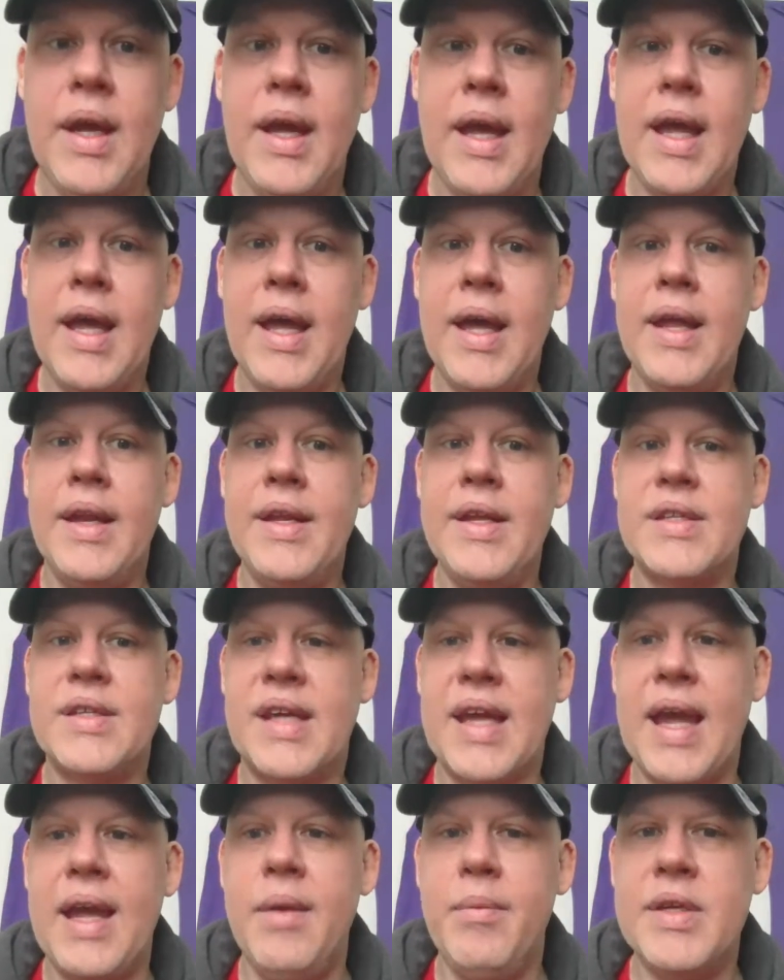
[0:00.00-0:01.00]
and his
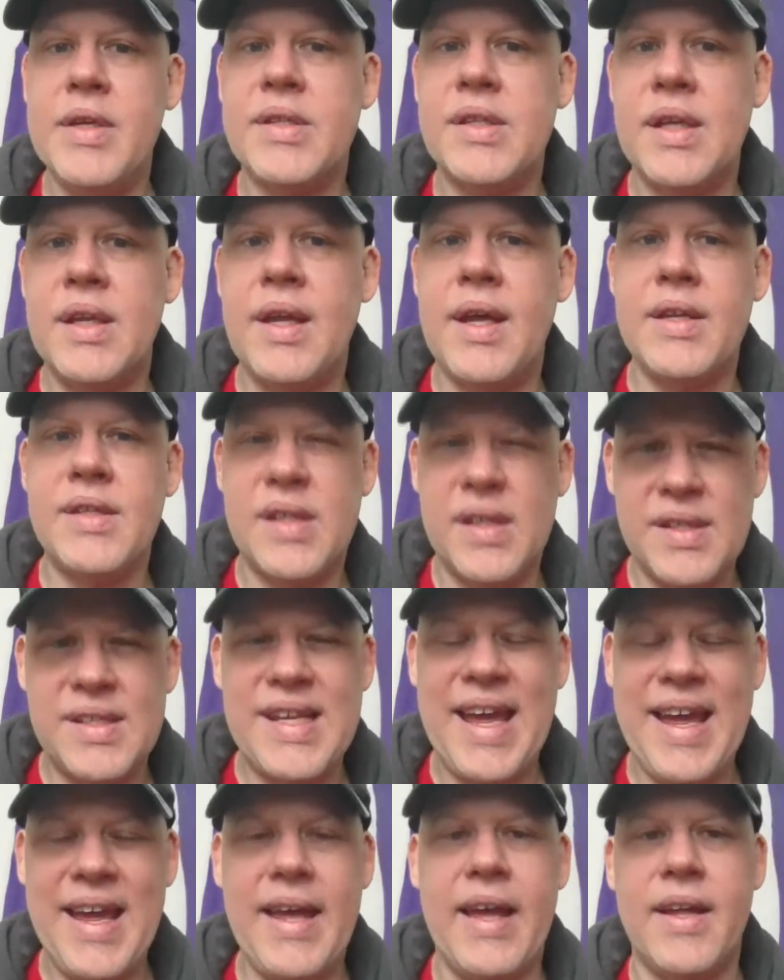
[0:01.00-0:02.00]
game isn't as
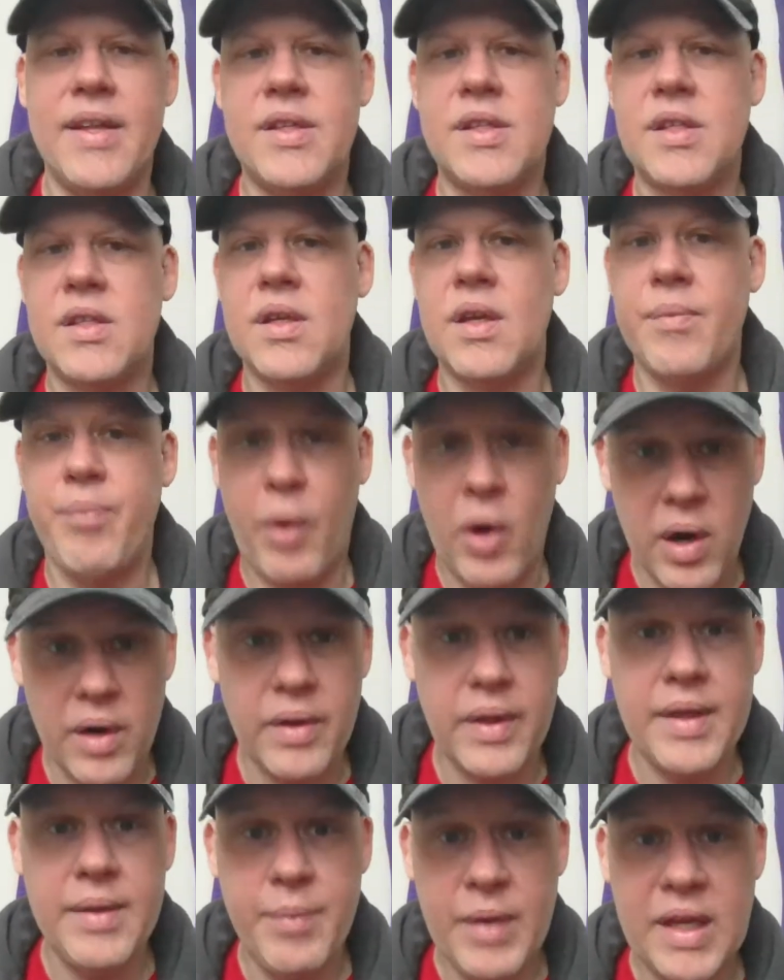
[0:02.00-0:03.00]
intense,
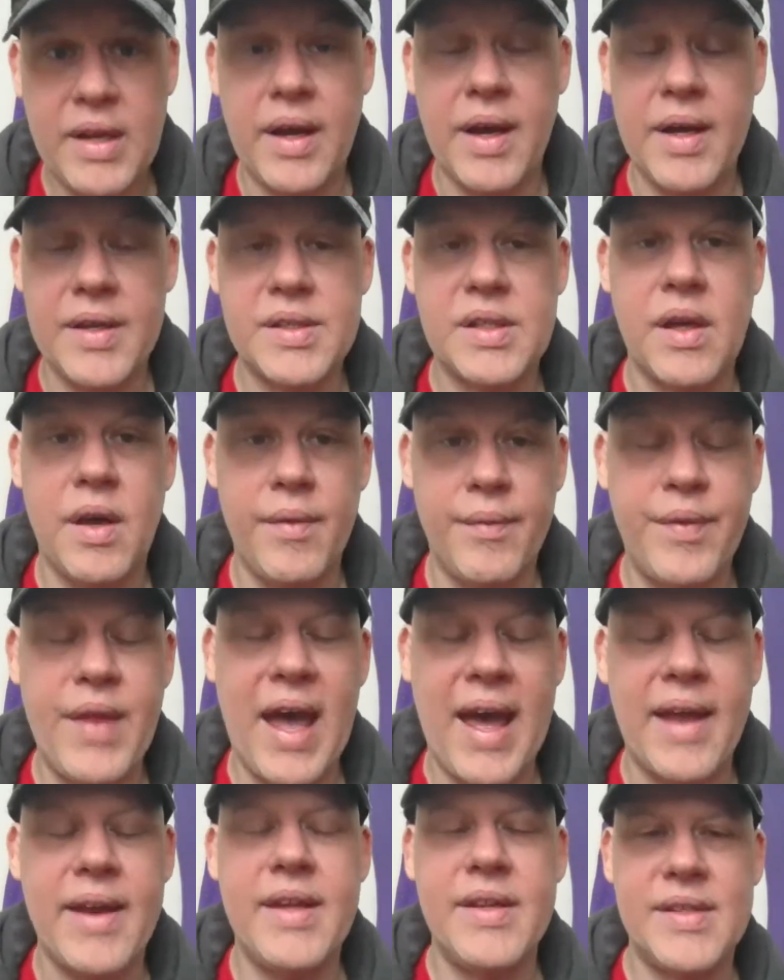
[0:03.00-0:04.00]
partly because of
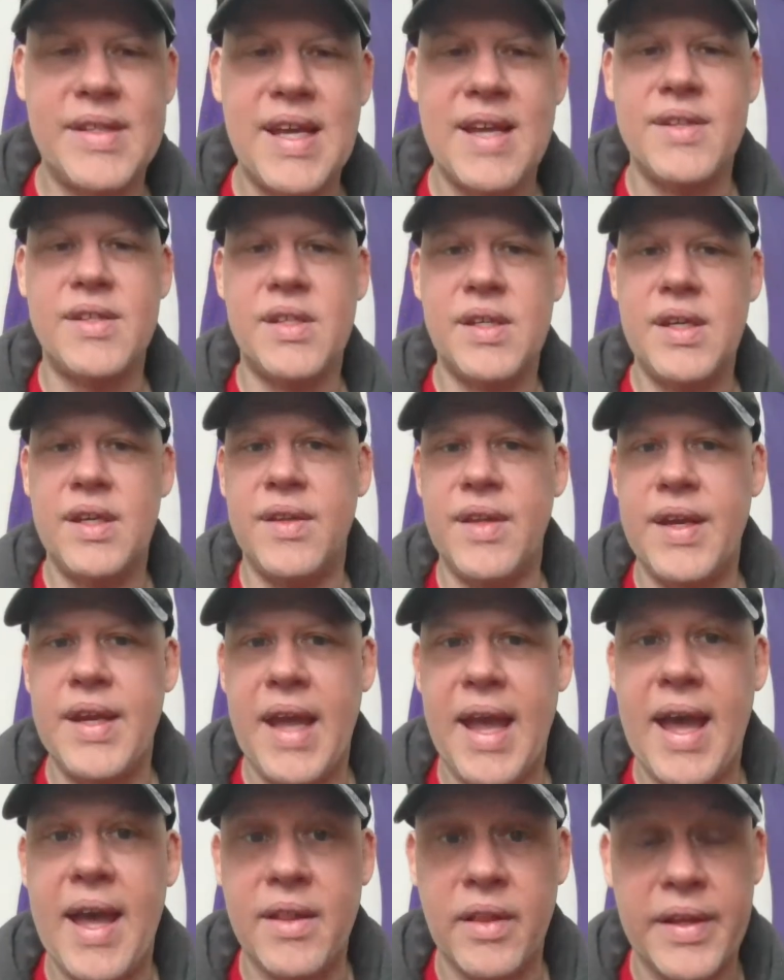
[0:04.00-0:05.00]
that intensity that
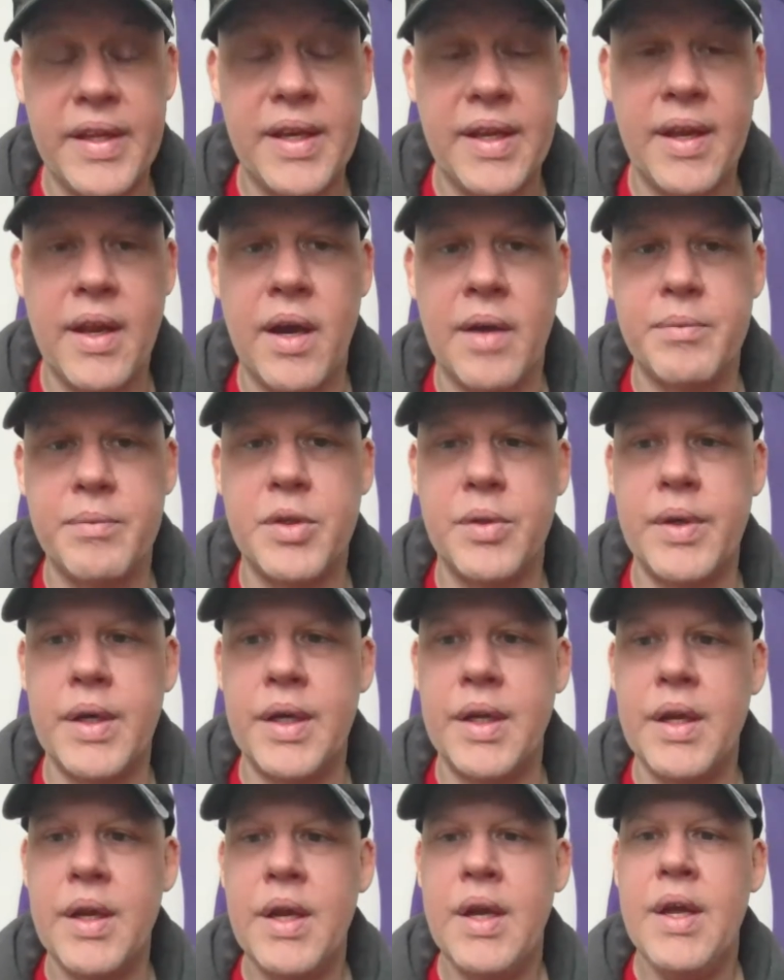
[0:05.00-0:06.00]
he had leading up to it.